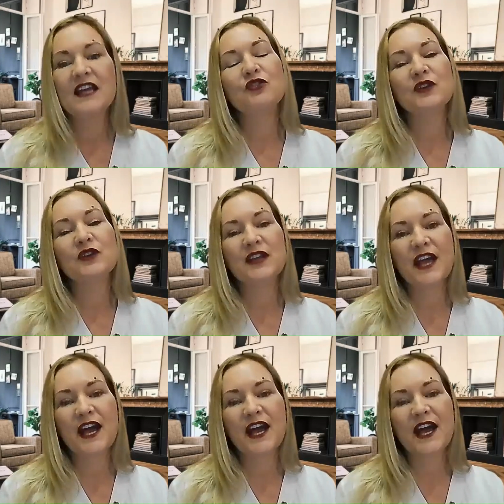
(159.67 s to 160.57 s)
And if you're in
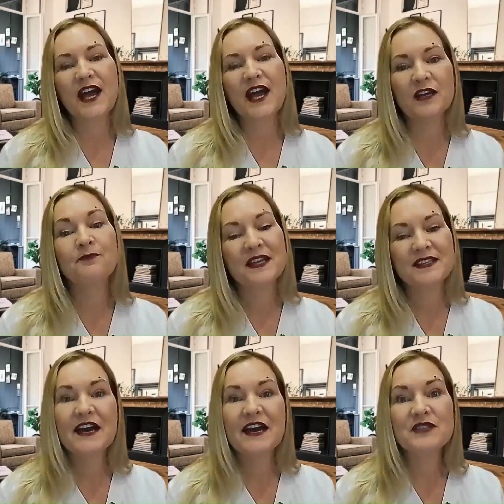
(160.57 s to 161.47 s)
California,
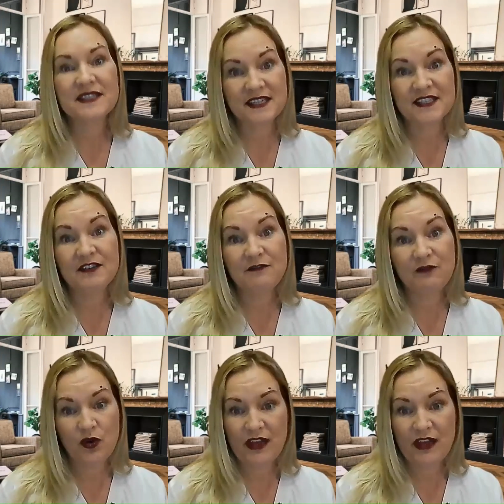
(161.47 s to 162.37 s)
it's down to
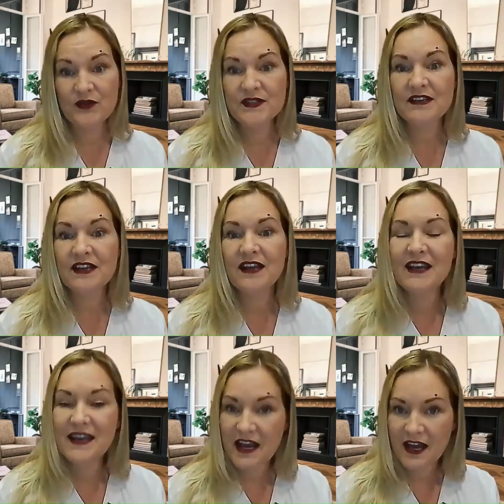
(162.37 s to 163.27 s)

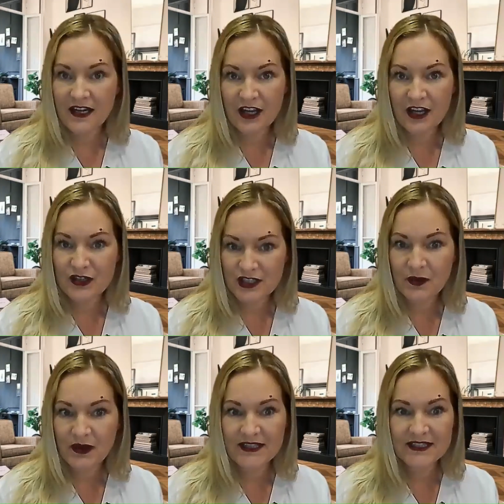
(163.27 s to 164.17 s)

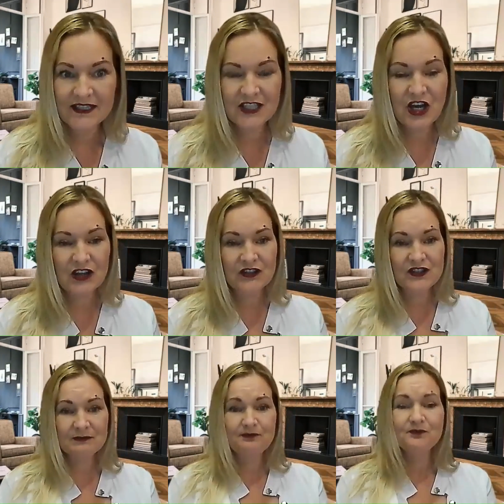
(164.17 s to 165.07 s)

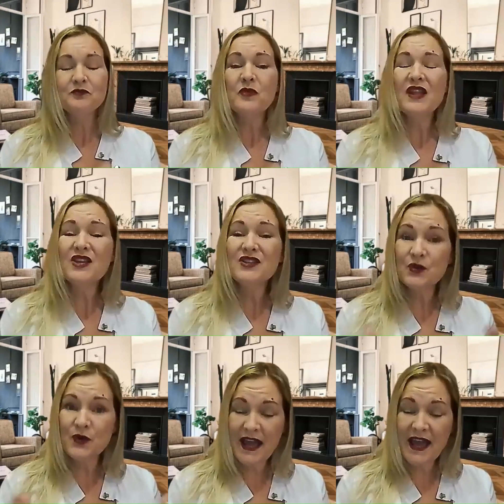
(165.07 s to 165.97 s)
$64,926.
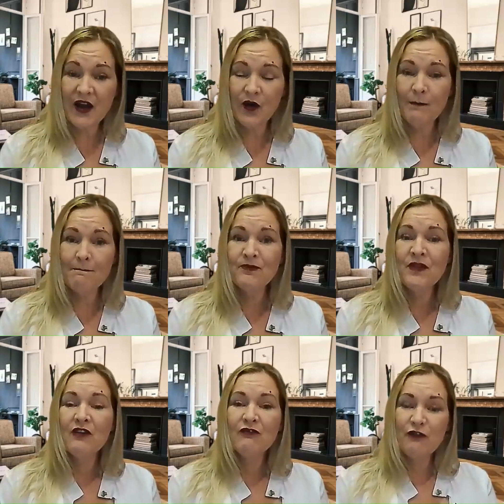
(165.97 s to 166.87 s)
So now,
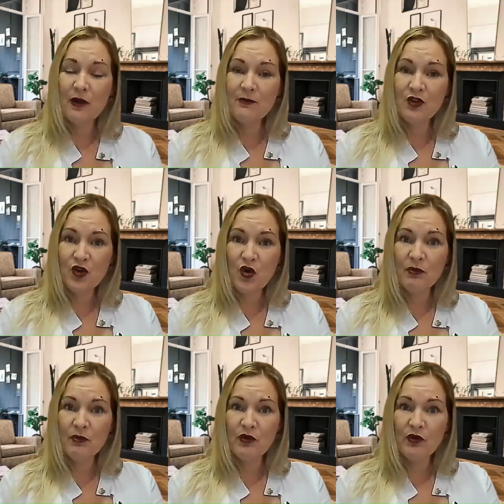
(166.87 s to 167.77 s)
from your
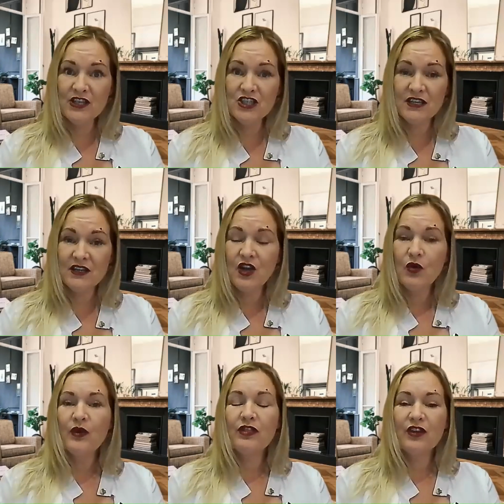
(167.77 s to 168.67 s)
corporation,
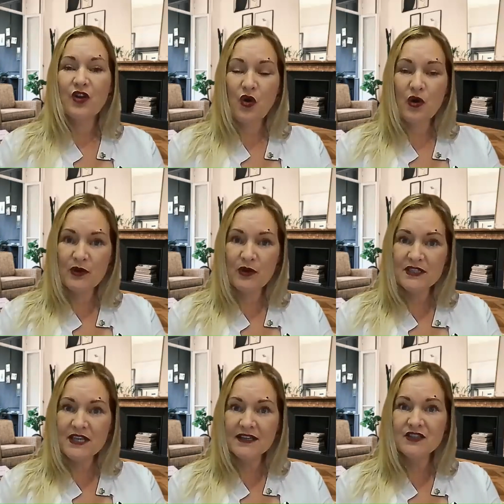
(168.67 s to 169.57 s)
with the corporate
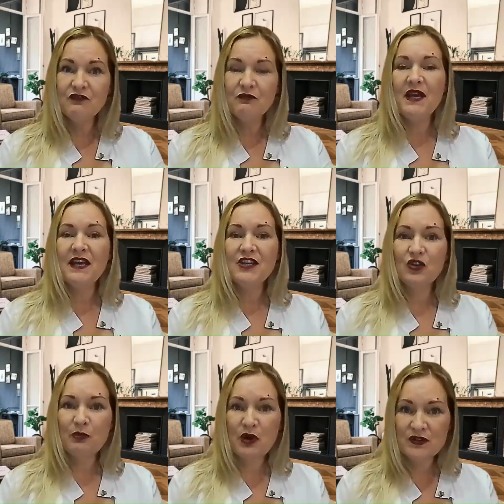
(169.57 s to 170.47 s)
tax you've
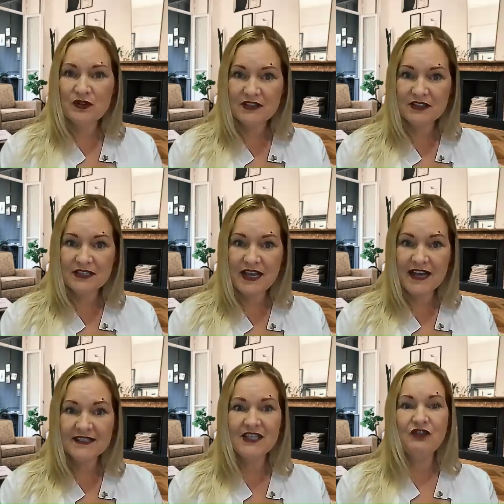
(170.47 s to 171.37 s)
paid, your personal
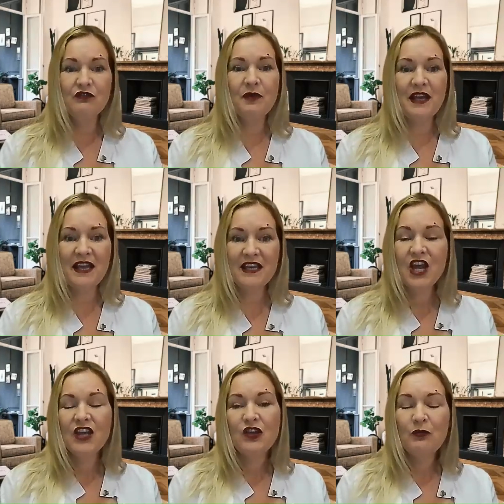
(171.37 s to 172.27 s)
tax that you've paid